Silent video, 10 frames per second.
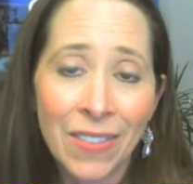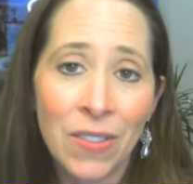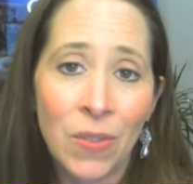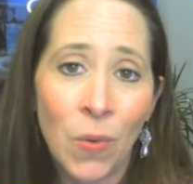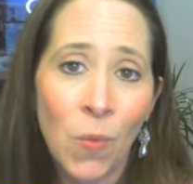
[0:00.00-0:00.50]

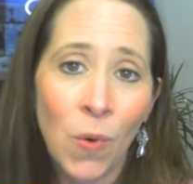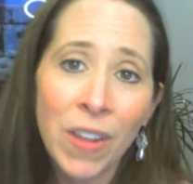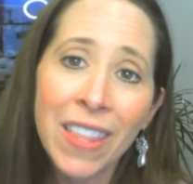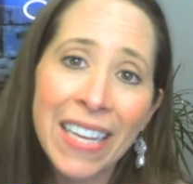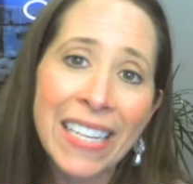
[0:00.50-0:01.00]
So one
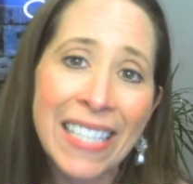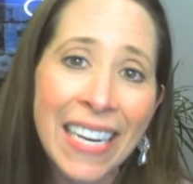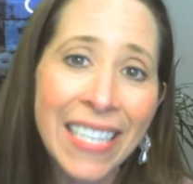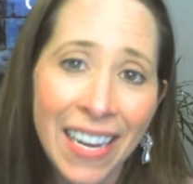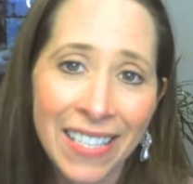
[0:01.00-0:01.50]
of the things
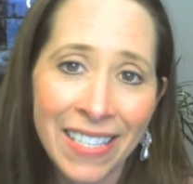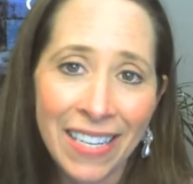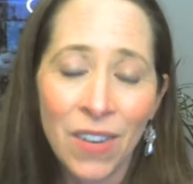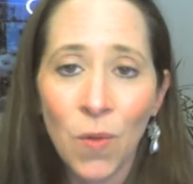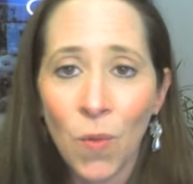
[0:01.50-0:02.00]
they
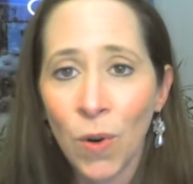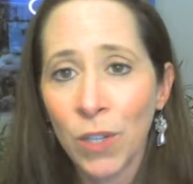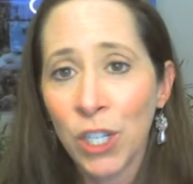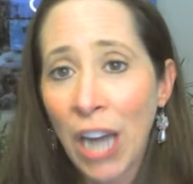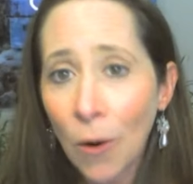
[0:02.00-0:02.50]
tested were
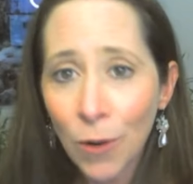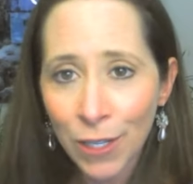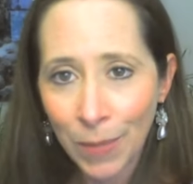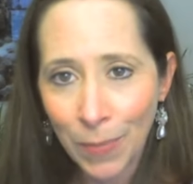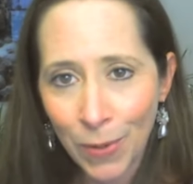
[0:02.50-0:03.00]
shower
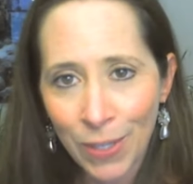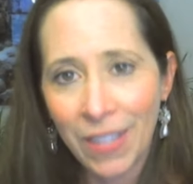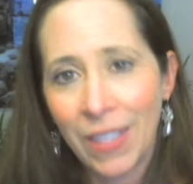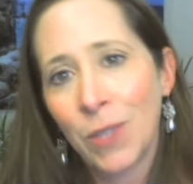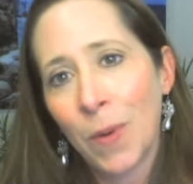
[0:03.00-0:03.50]
slippers,
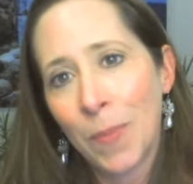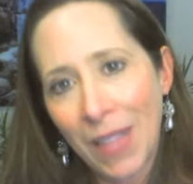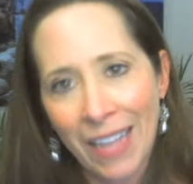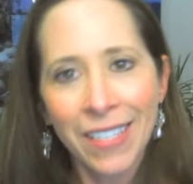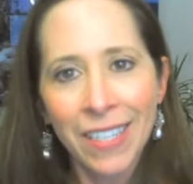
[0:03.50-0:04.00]
and these were
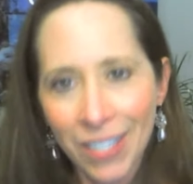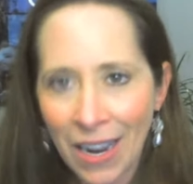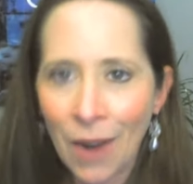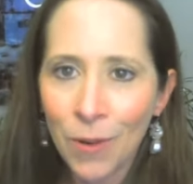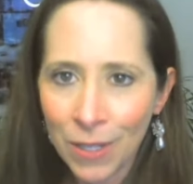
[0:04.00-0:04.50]
plastic
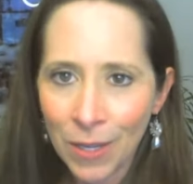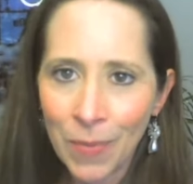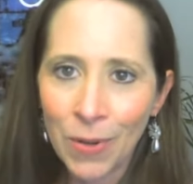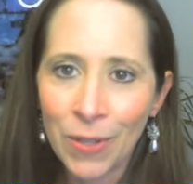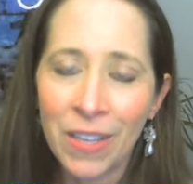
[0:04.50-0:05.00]
shower
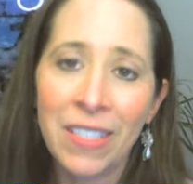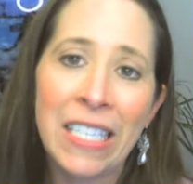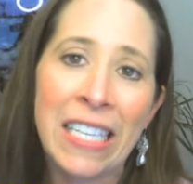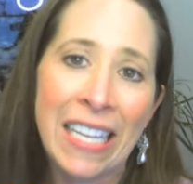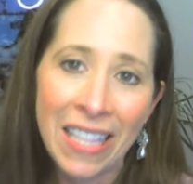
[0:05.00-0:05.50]
slippers, and
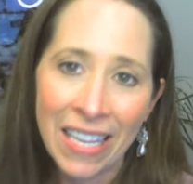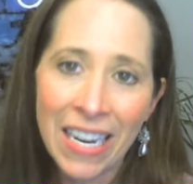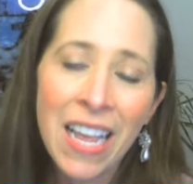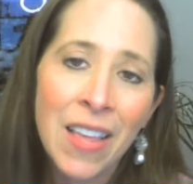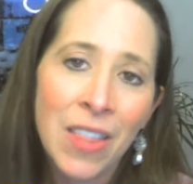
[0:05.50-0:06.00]
seeing that
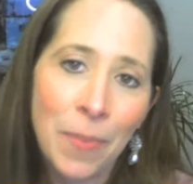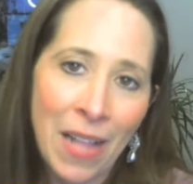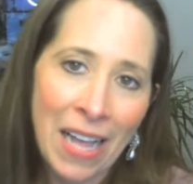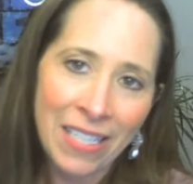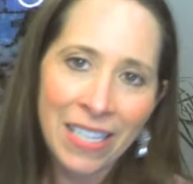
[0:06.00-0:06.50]
the
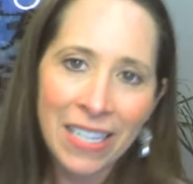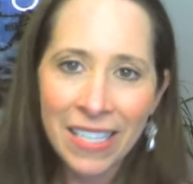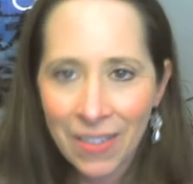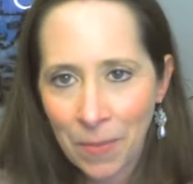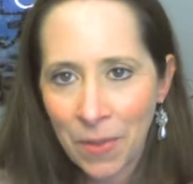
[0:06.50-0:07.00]
plastics,
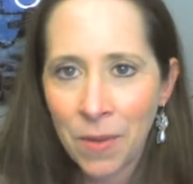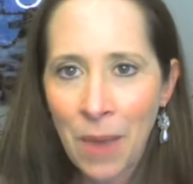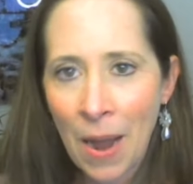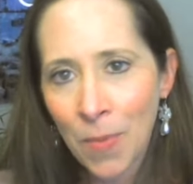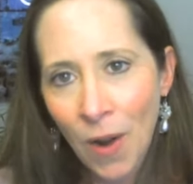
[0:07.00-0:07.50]
some of the
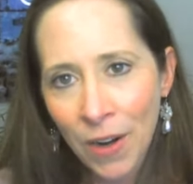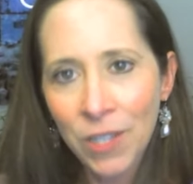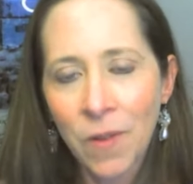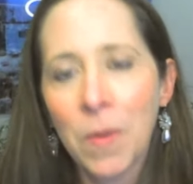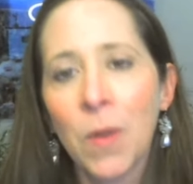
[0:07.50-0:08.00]
byproducts from